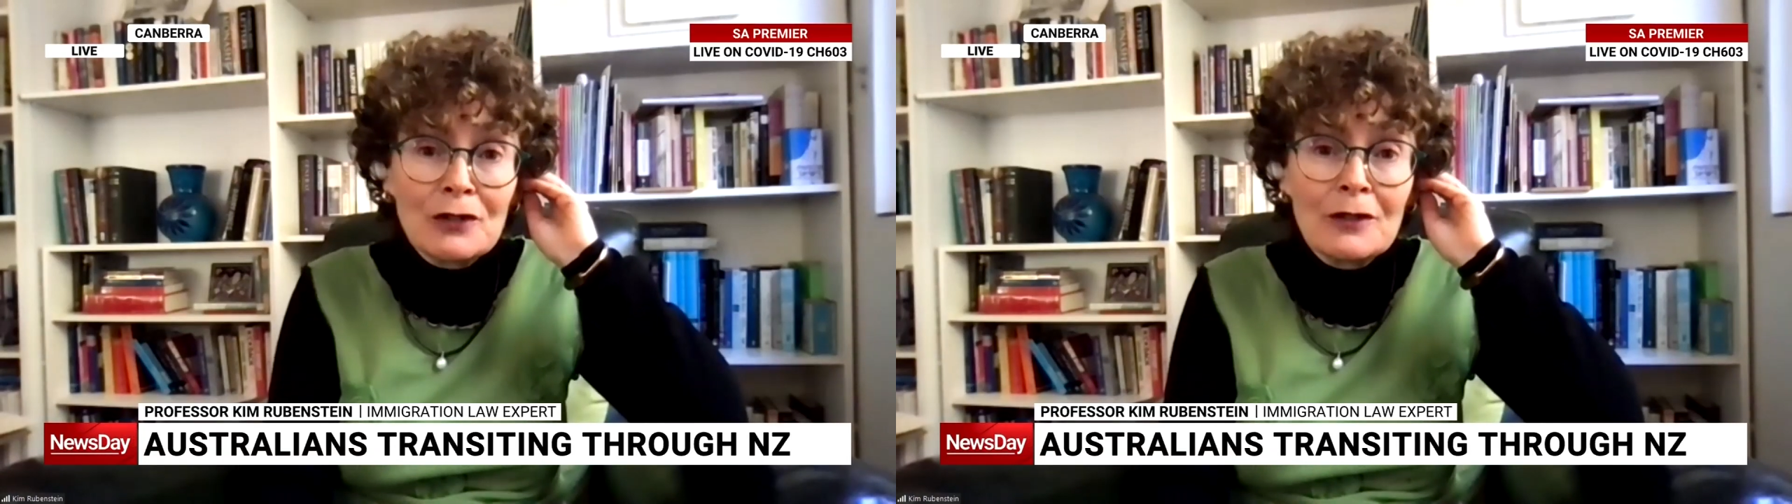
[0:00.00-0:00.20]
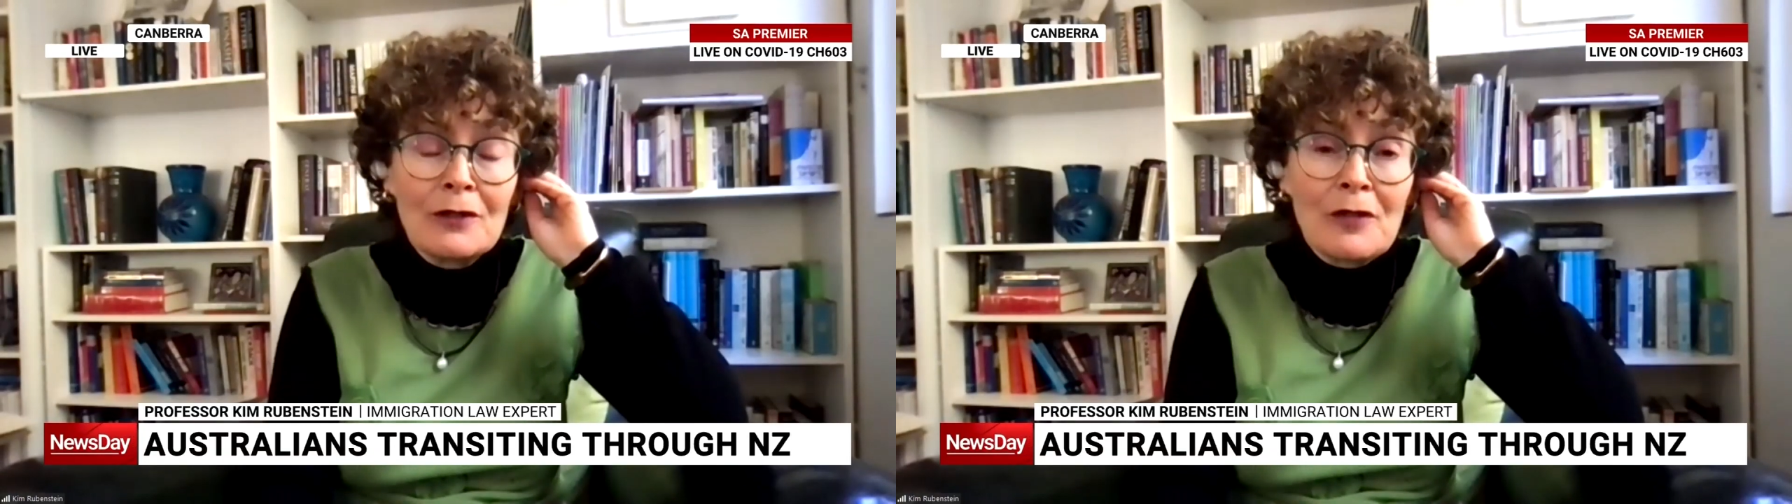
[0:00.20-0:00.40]

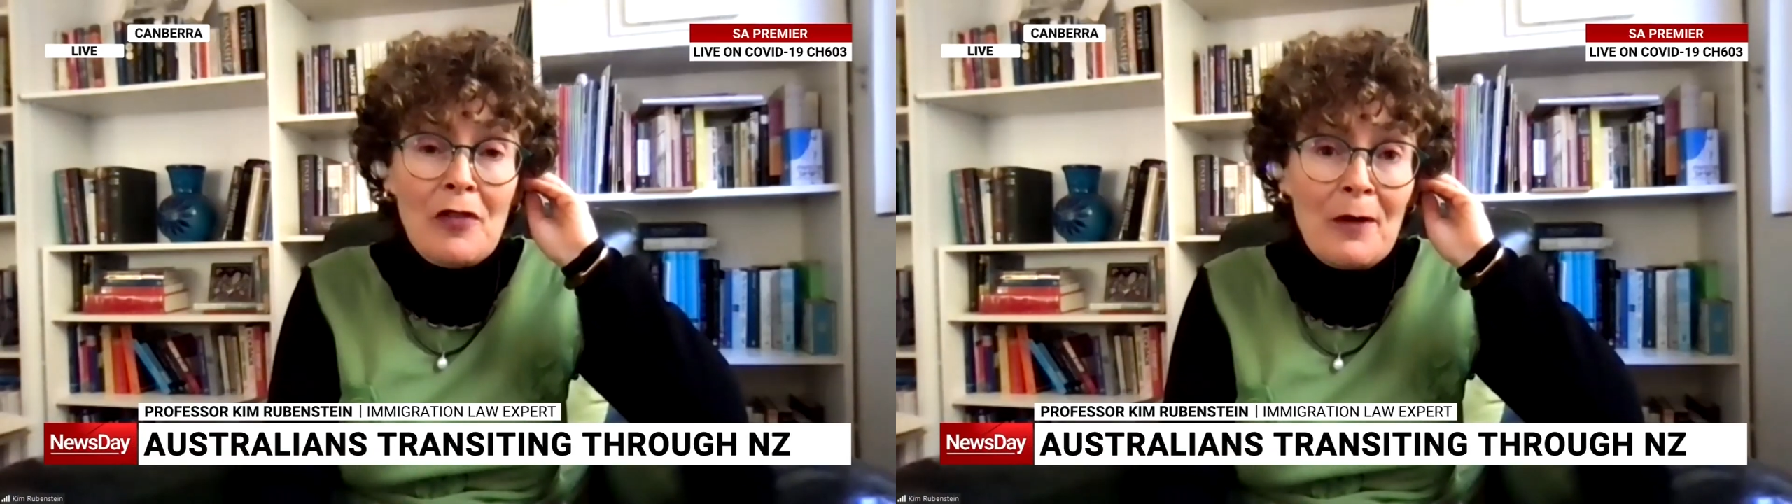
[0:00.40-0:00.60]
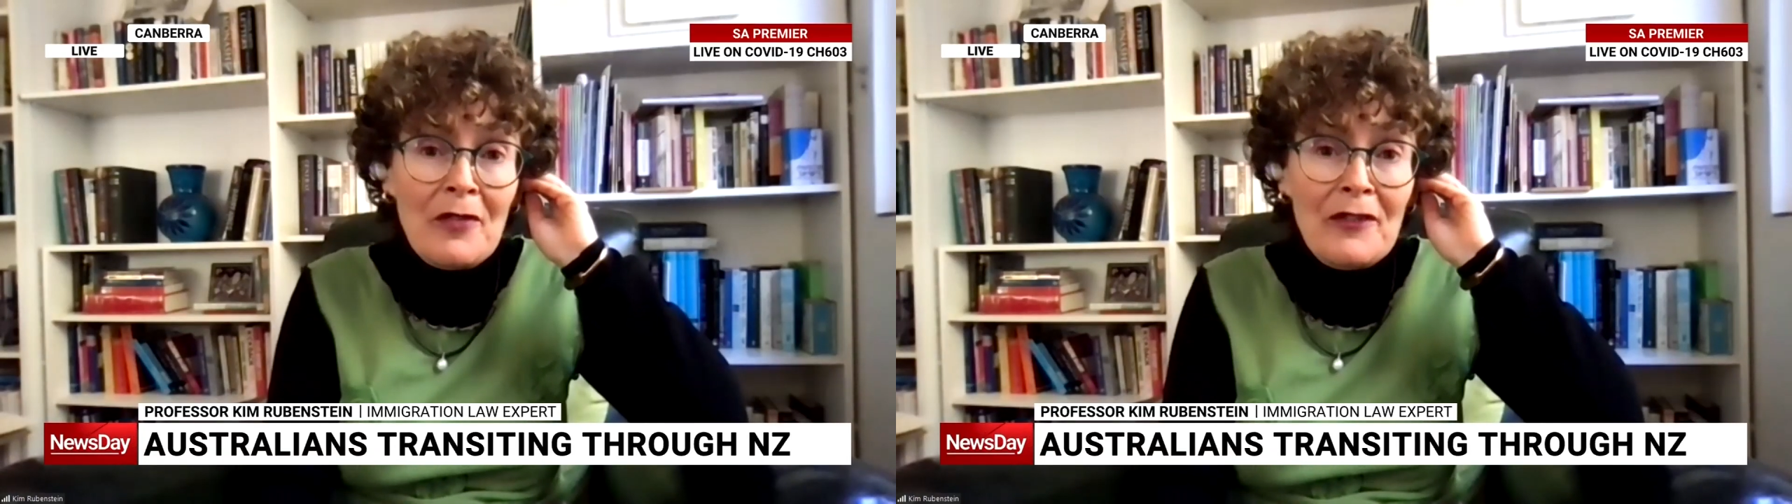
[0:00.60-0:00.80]
to the
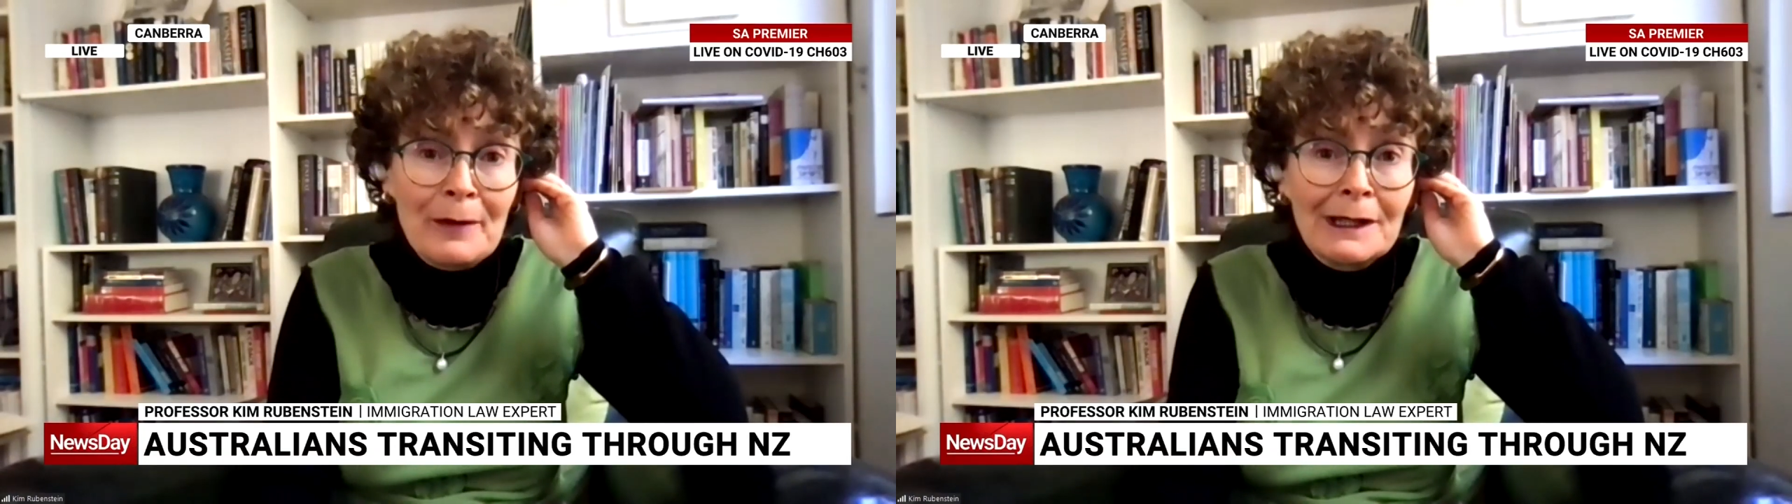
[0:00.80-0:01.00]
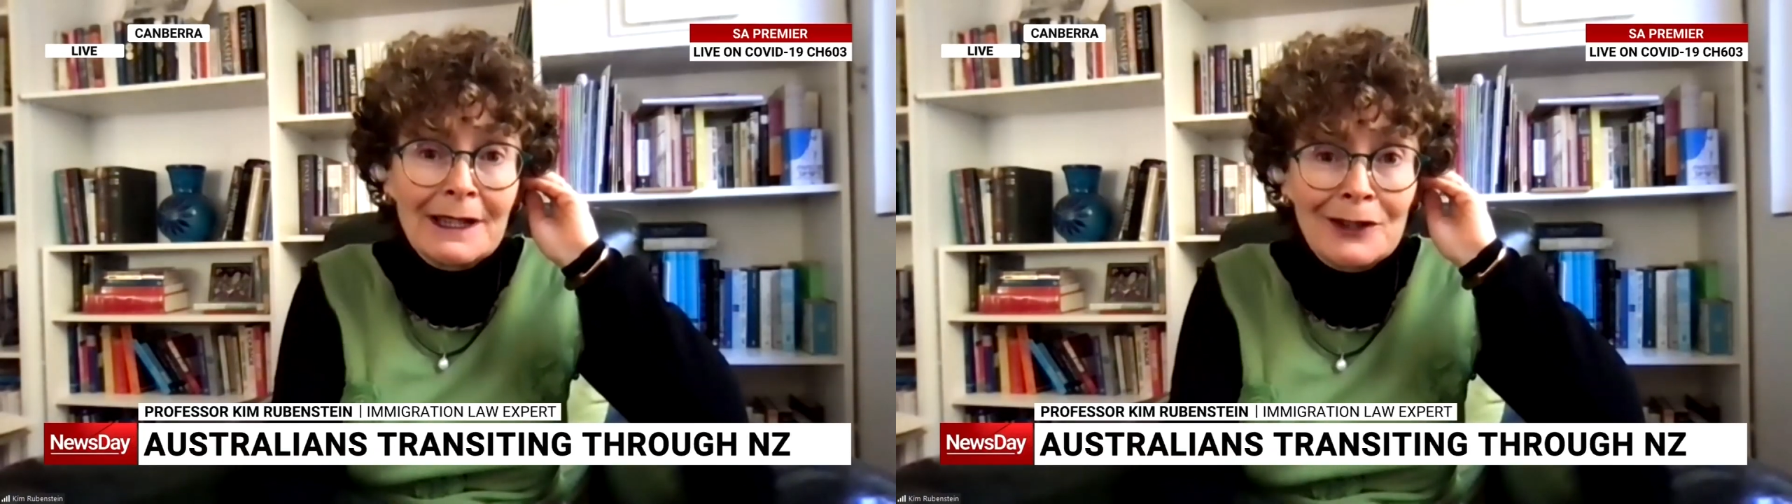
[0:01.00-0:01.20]

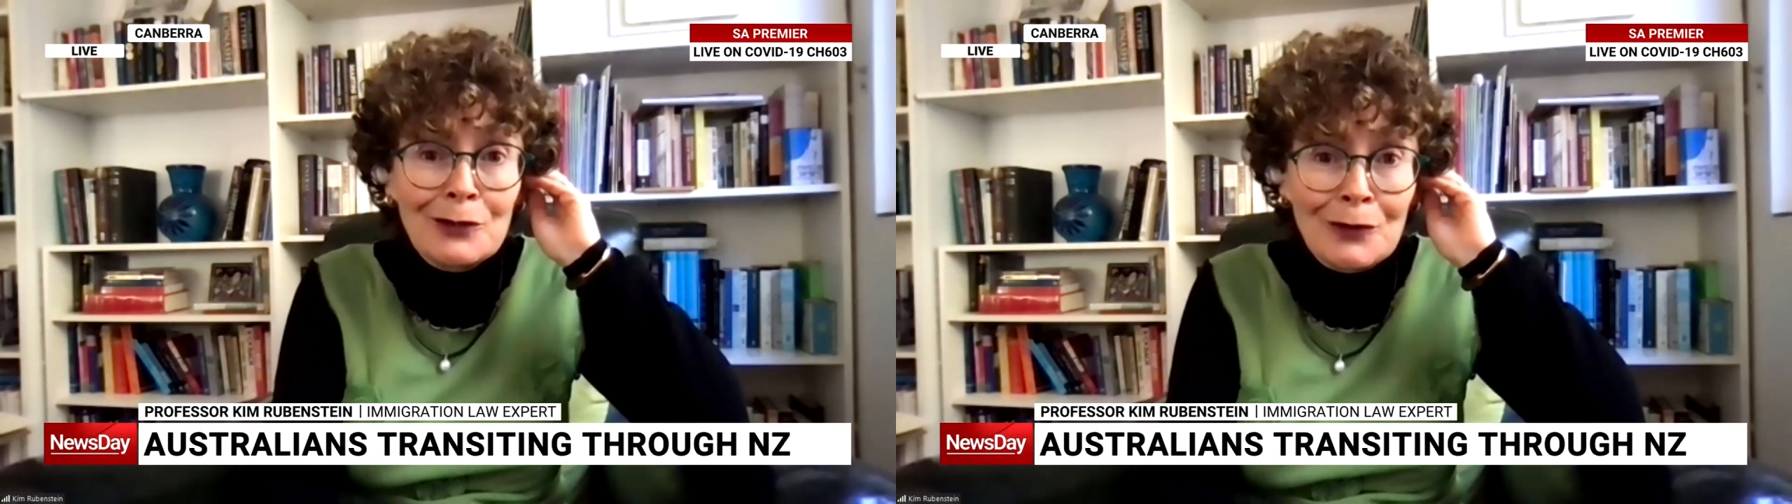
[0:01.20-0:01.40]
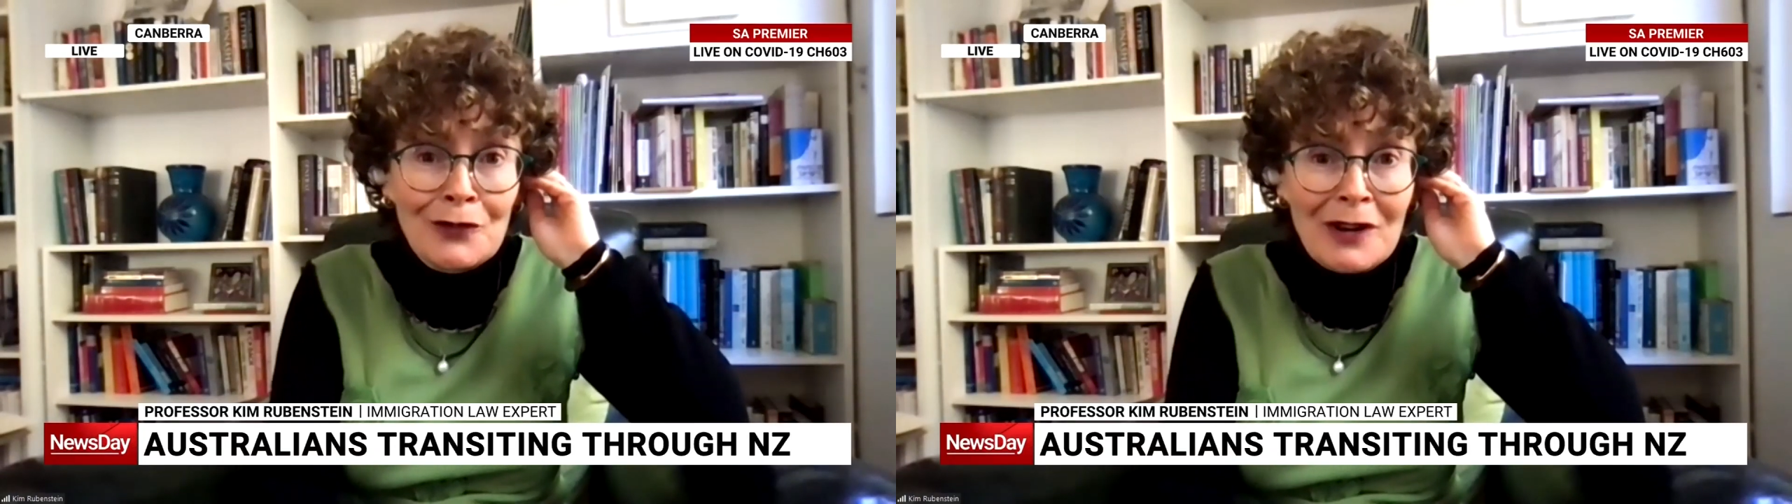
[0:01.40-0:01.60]
responsibility
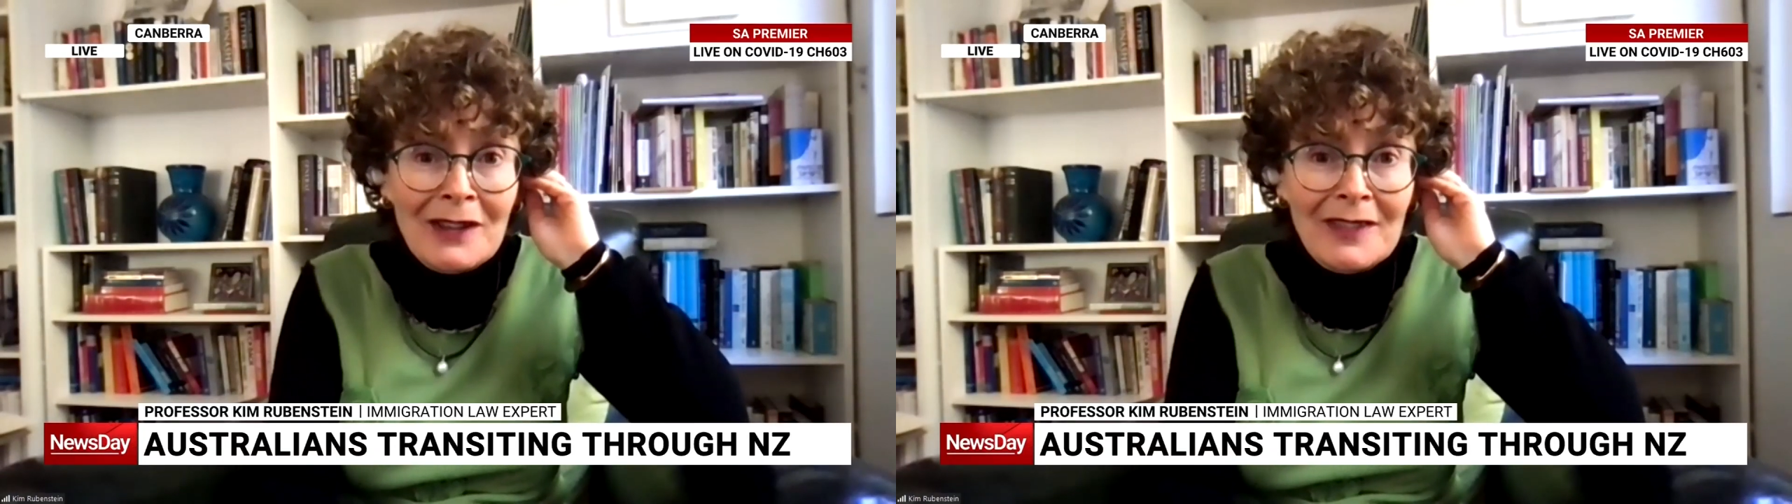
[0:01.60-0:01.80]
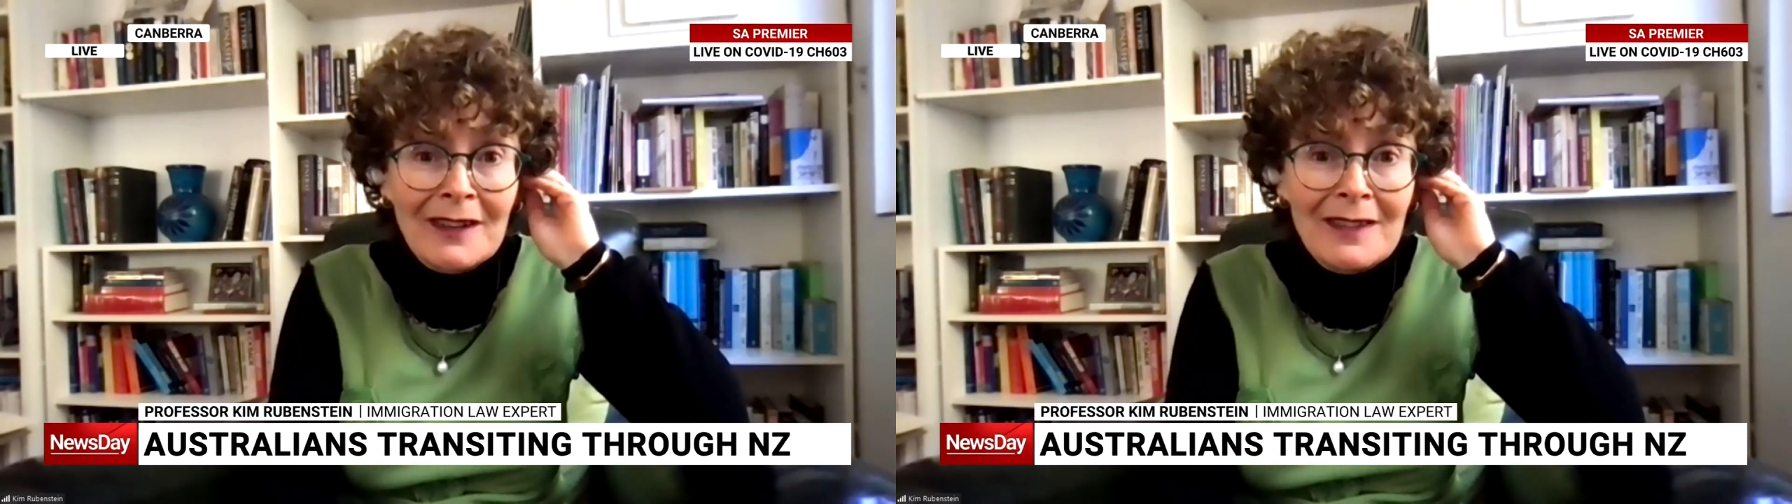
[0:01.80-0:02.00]
to
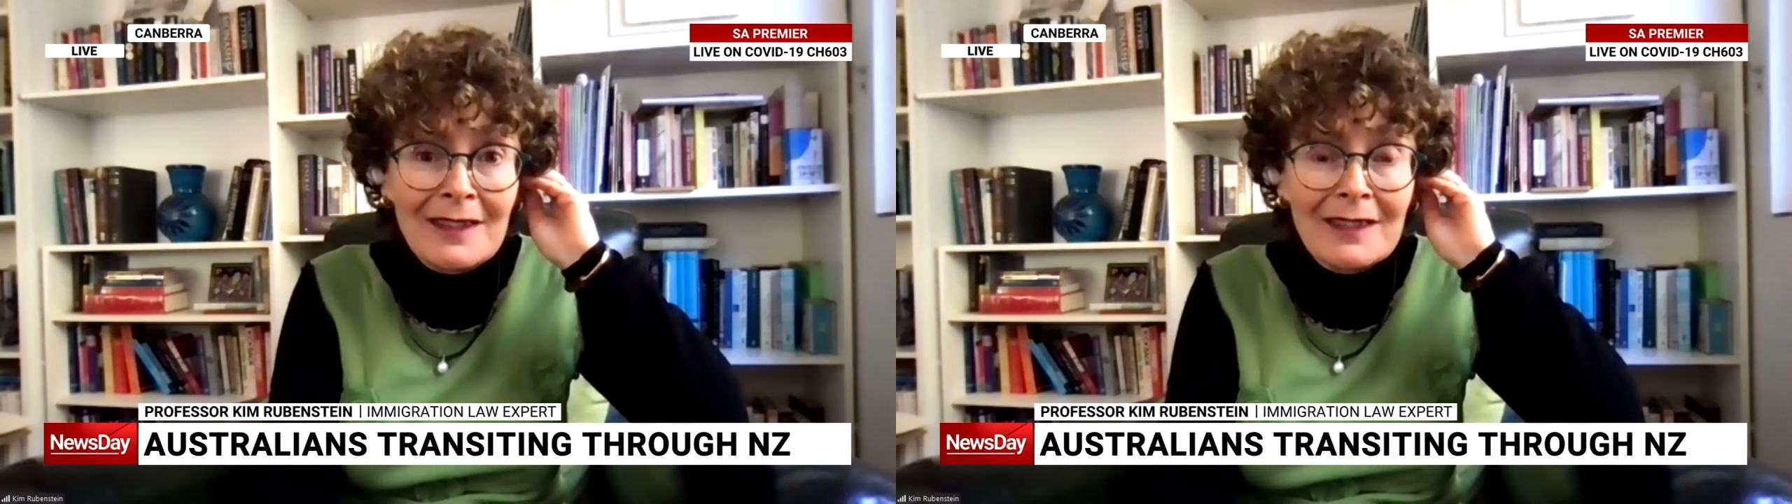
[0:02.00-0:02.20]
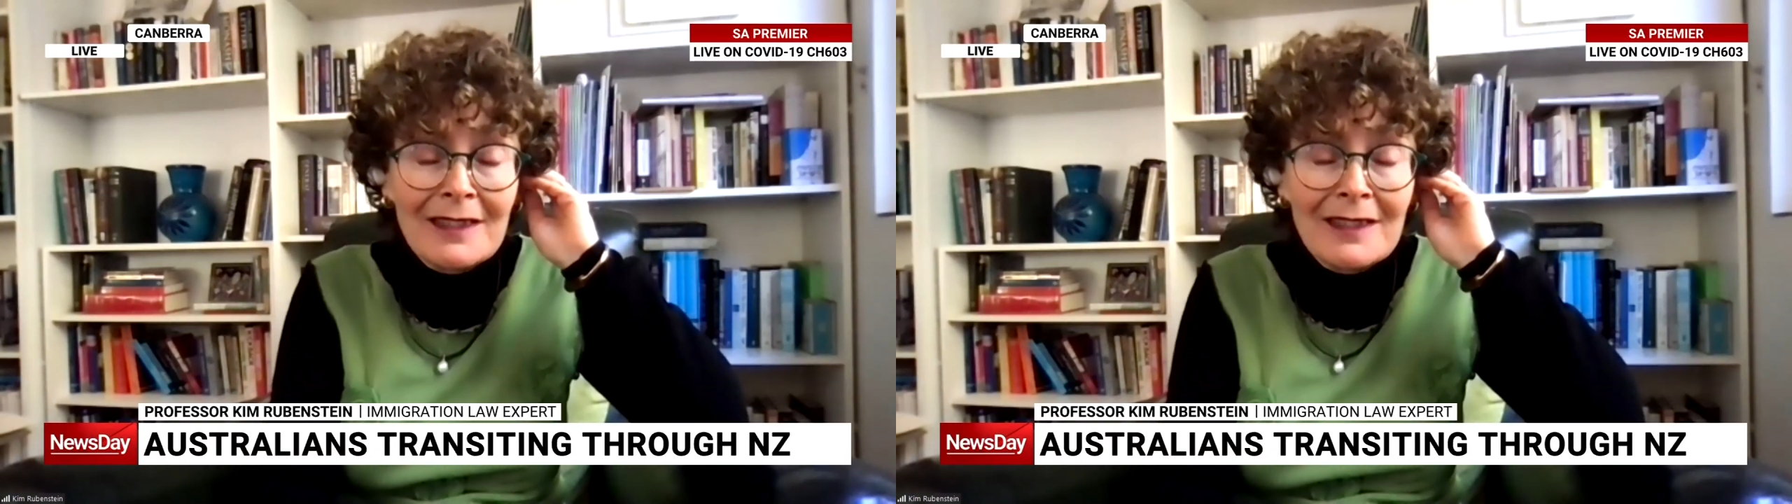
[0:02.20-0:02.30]
Australian citizens.